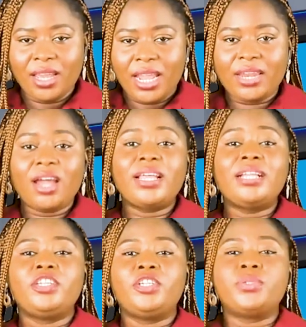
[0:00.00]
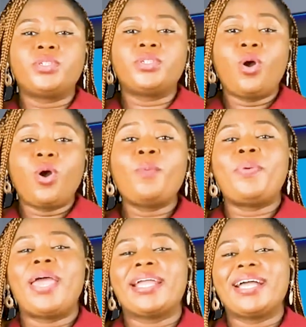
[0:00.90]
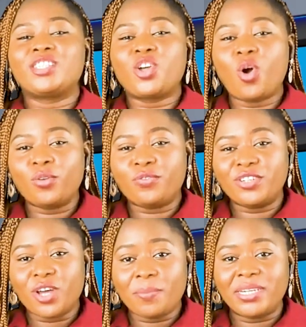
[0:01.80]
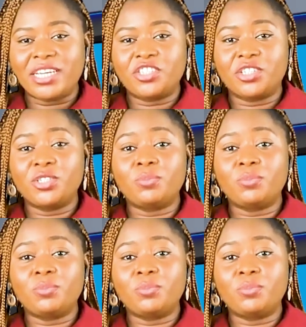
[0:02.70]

In other news, OPEC has called for nominations